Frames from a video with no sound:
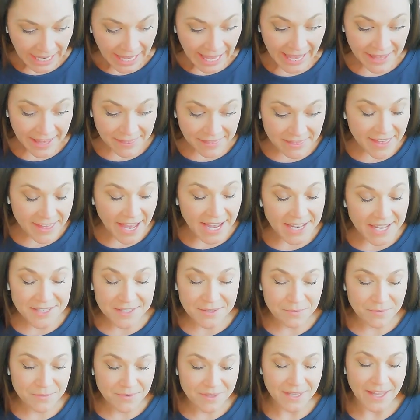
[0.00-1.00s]

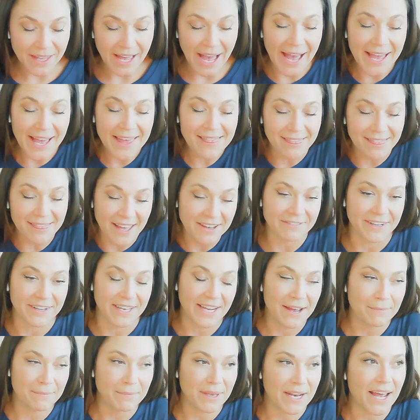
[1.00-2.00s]
I love it.
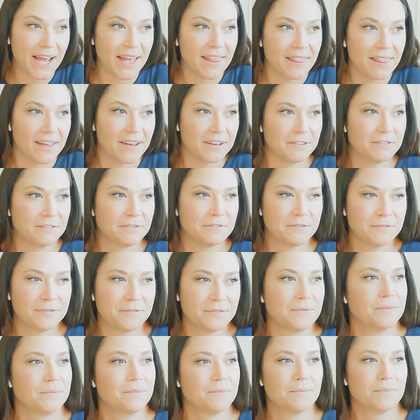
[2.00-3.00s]
I mean, I love
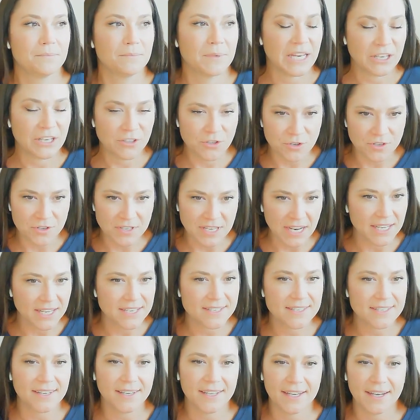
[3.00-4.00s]

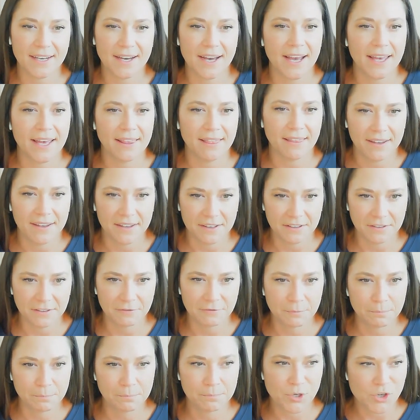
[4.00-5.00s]
exercising. I love
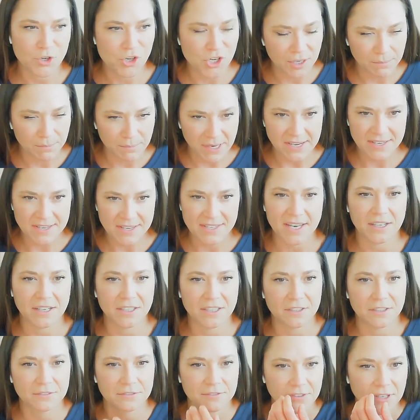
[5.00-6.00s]
pushing
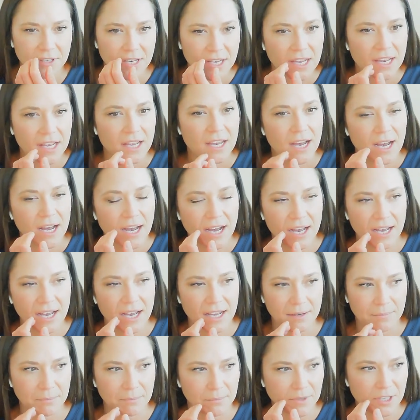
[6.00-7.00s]
myself.
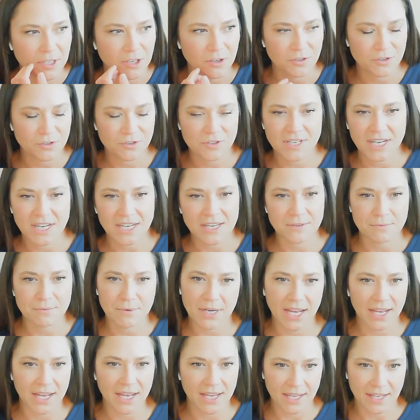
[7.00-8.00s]
There's days when
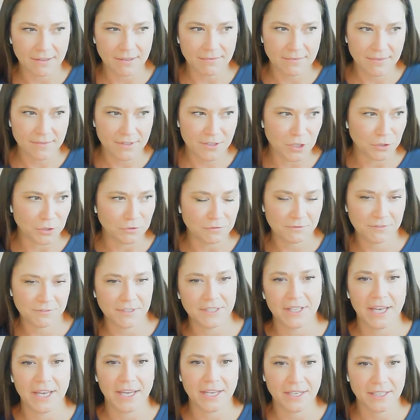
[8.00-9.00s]
I don't feel
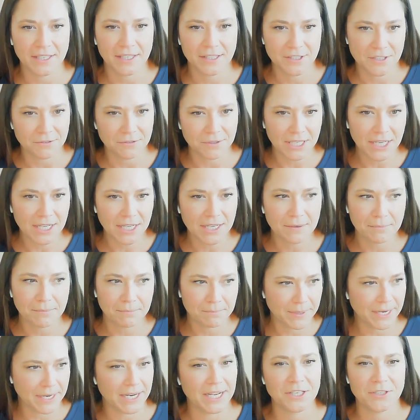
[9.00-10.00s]
like doing it,
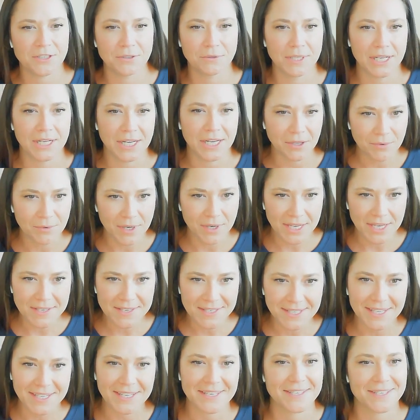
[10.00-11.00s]
but I do it anyways
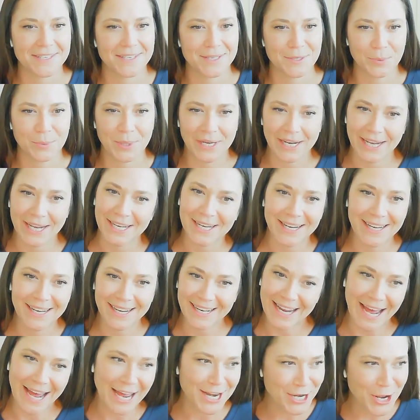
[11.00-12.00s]
because it's what
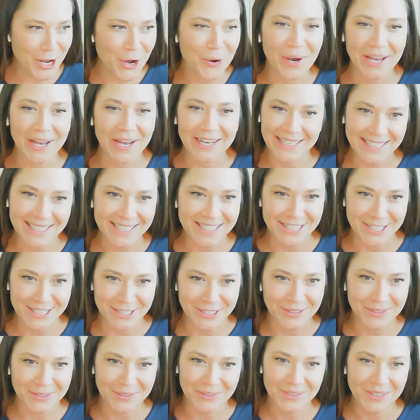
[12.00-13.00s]
I know I need to
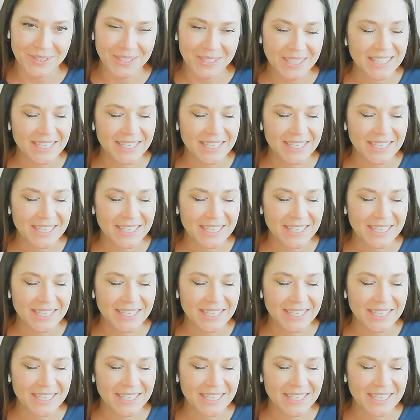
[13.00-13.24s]
do.